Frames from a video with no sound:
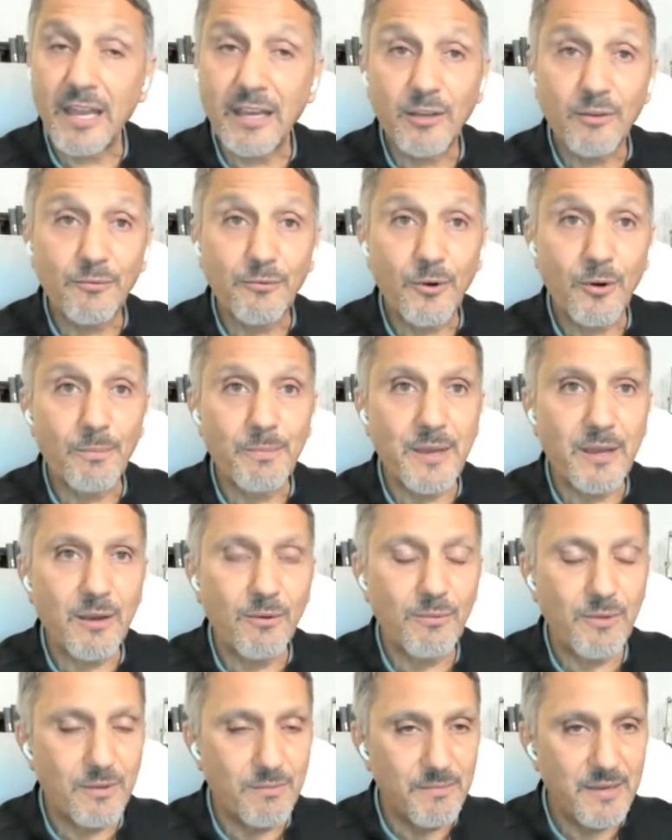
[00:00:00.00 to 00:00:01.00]
So thank you
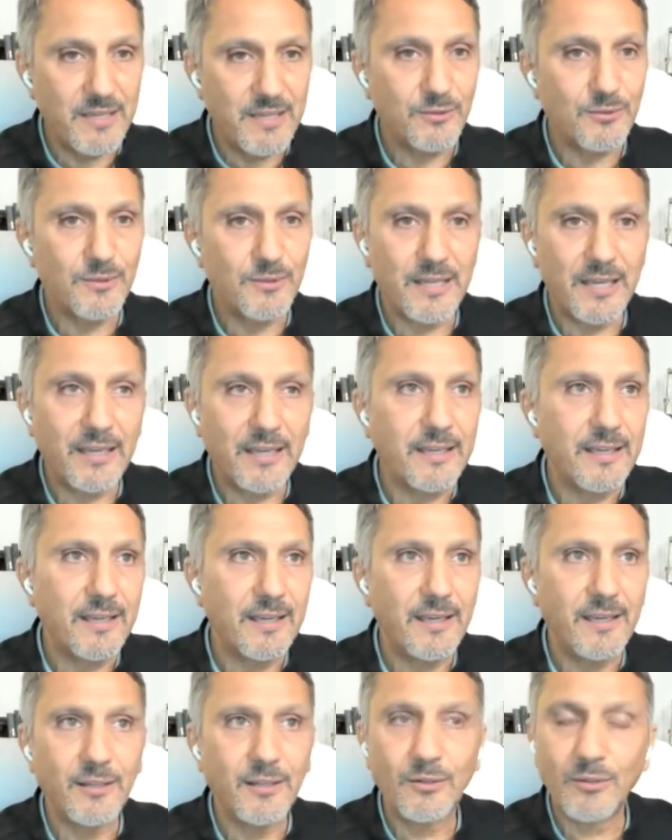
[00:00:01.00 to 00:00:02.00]
for being with me
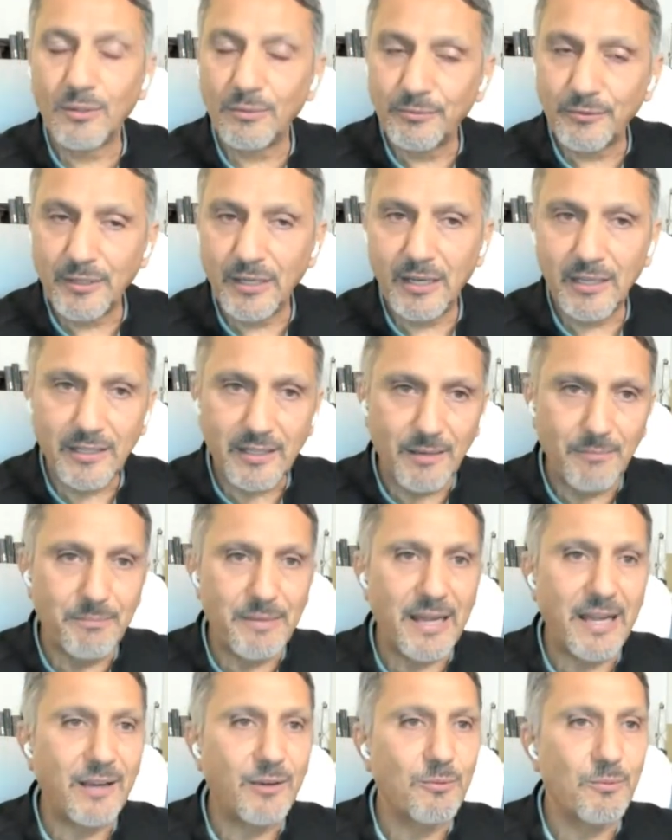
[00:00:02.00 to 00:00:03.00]
today, and hopefully
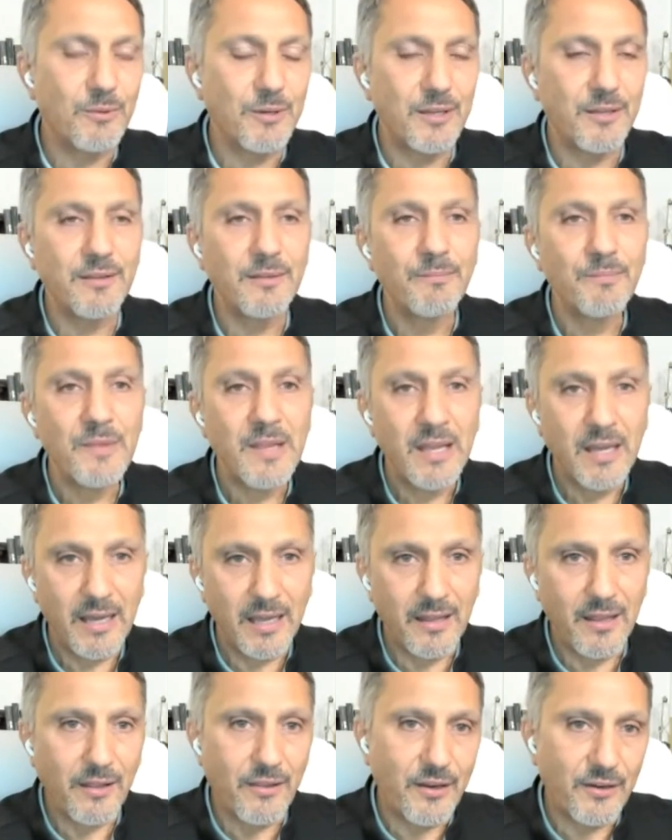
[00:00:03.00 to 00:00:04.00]
I'll come back with
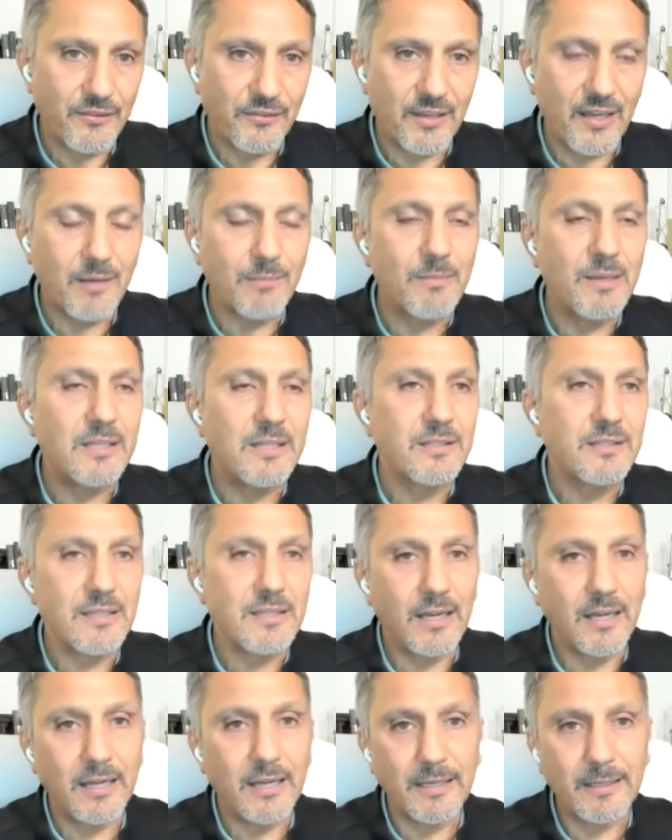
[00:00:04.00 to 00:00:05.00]
another
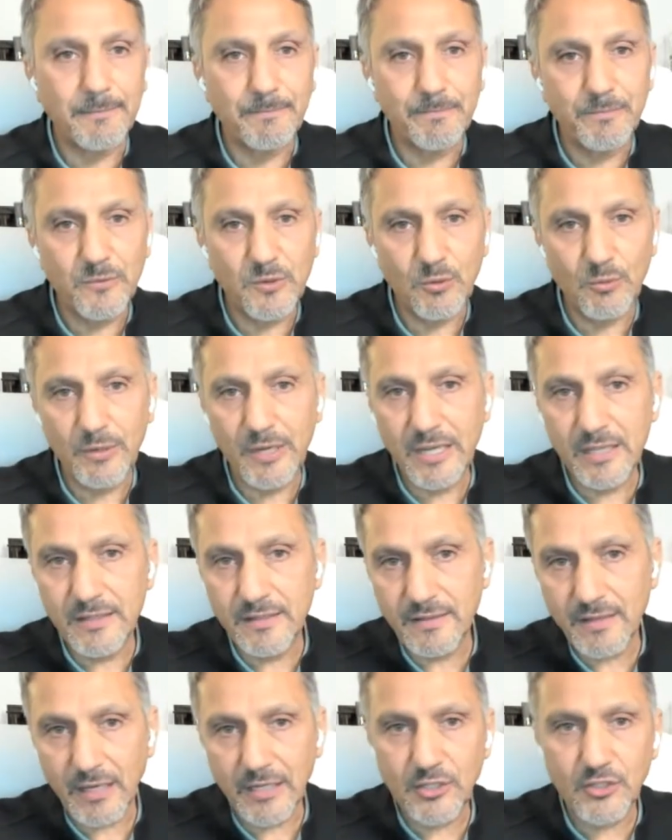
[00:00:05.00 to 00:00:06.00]
segment to
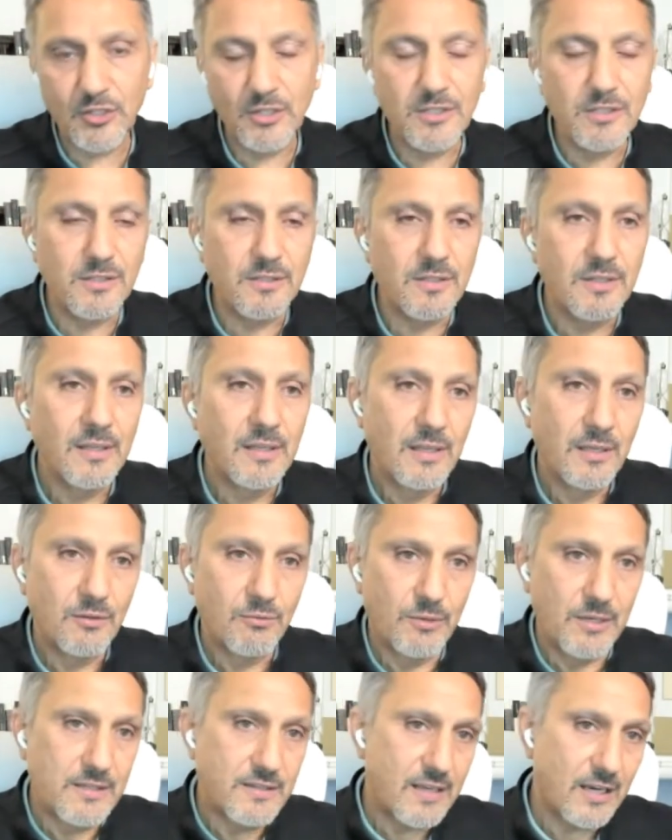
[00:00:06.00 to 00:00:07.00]
read sections
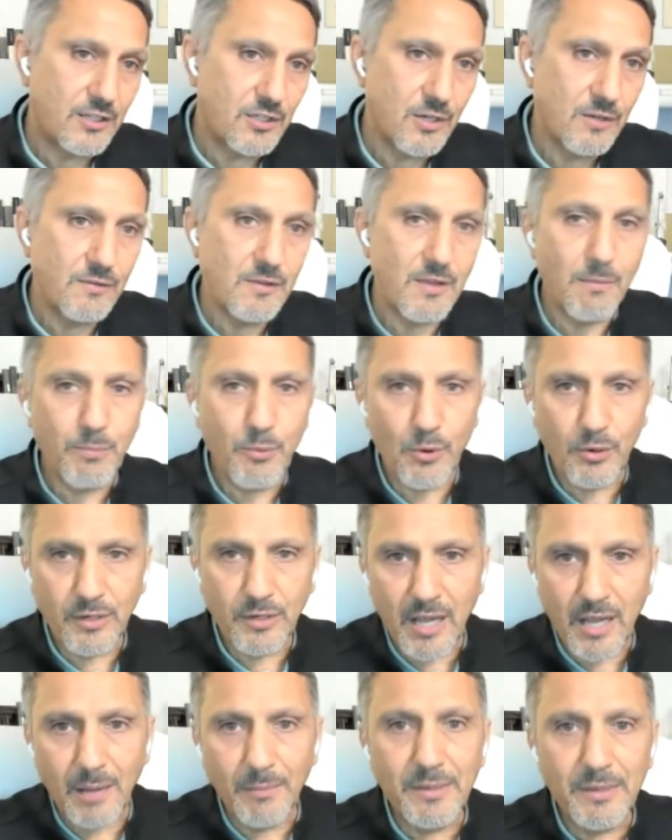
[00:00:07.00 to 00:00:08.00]
of
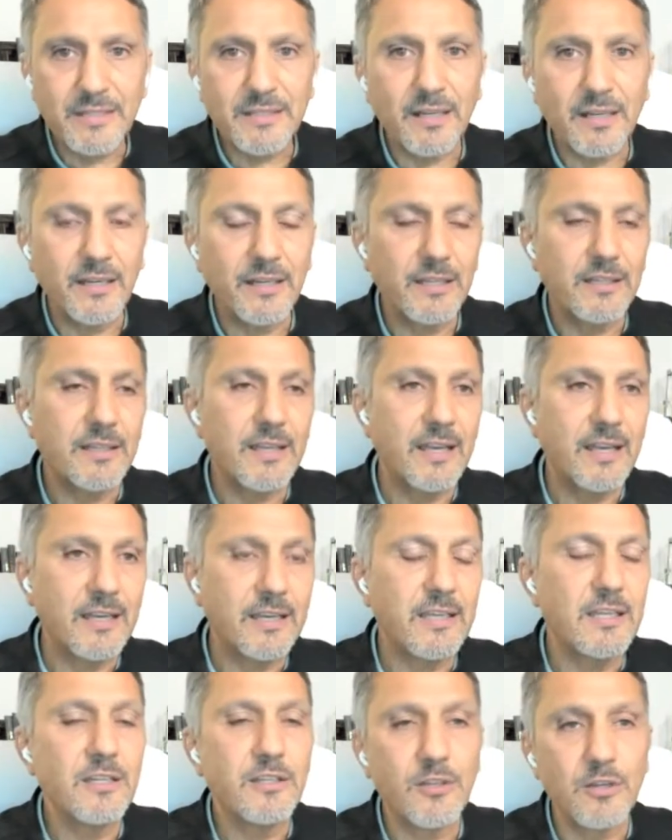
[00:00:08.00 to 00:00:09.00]
the book, comment on
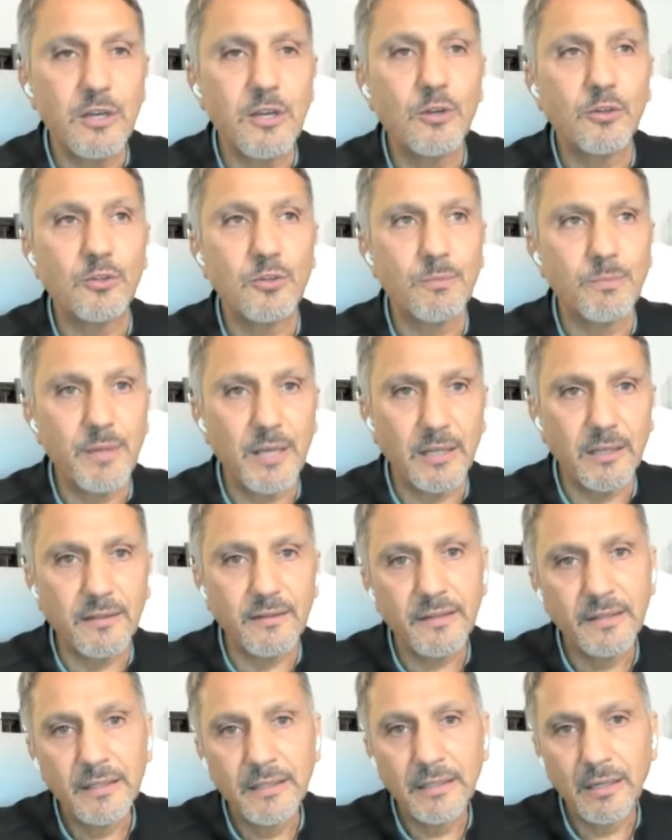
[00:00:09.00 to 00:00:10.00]
it, and continue to
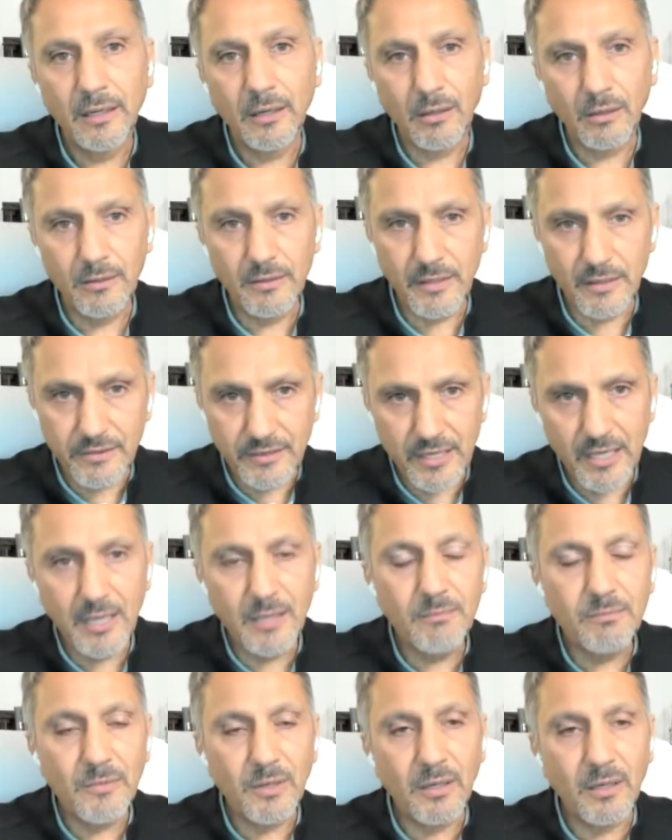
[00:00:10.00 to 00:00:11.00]
build on
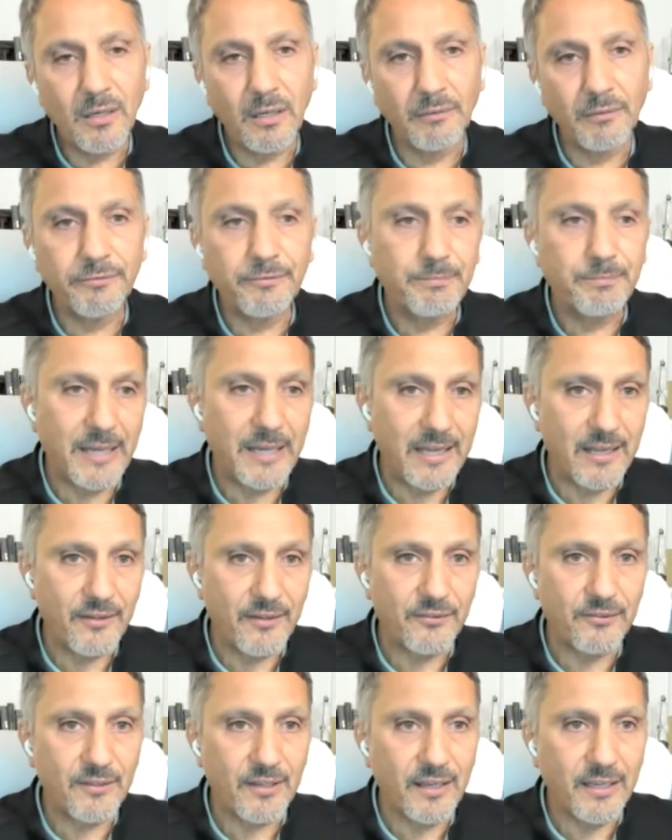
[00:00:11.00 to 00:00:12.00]
the theme of
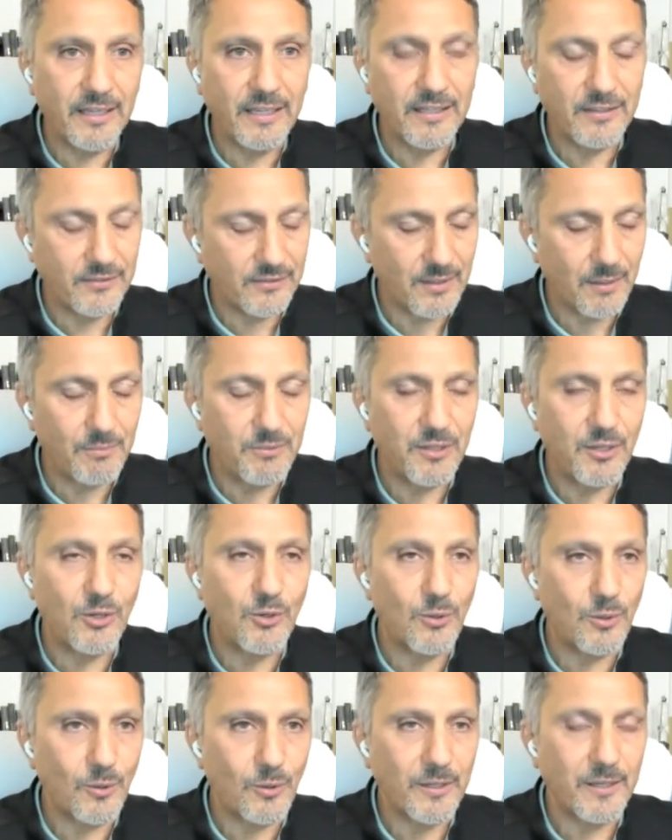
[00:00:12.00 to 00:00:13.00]
Palestine is
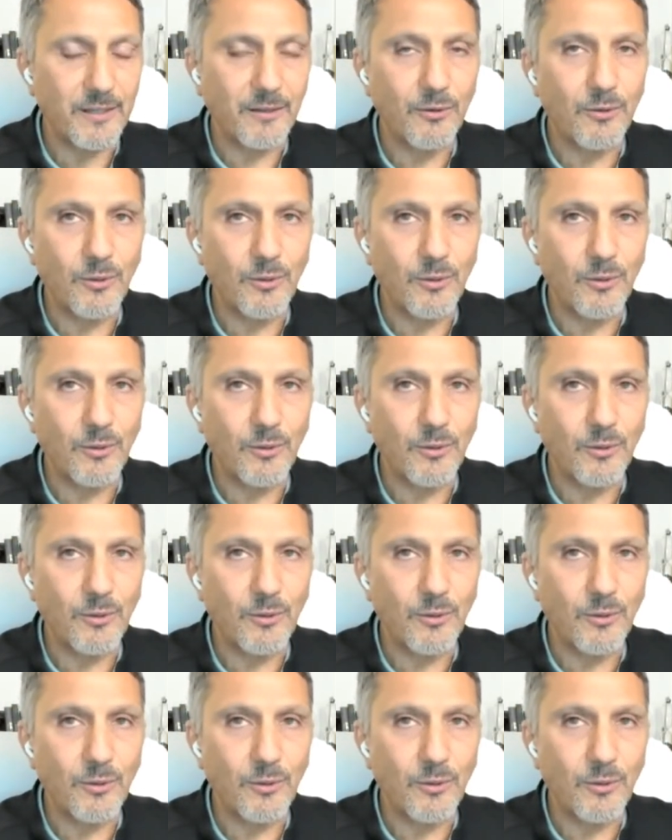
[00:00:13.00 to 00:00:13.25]
something